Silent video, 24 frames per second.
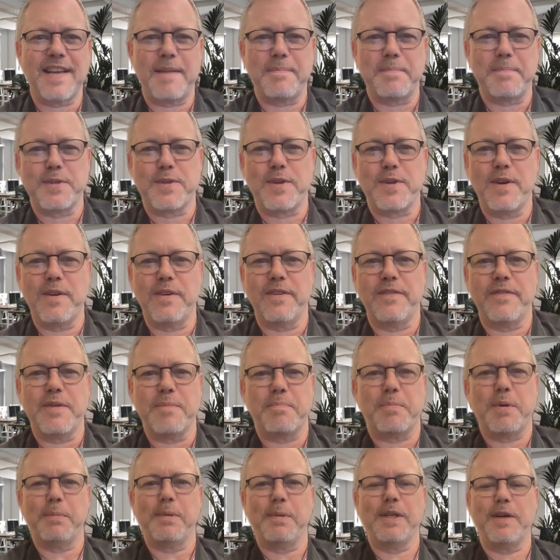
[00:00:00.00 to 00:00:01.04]
episode of the
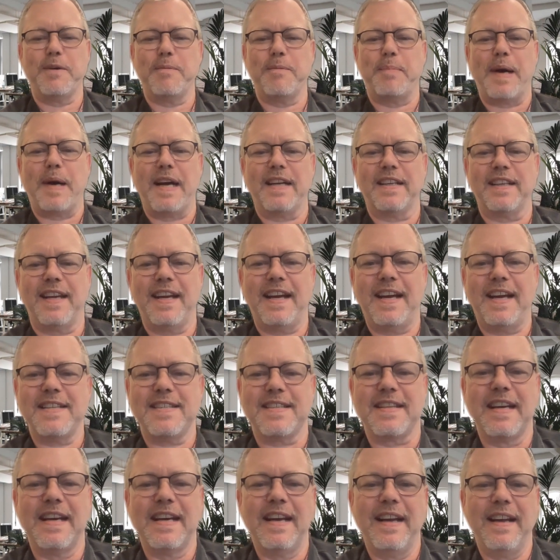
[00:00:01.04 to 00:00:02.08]
Publio podcast.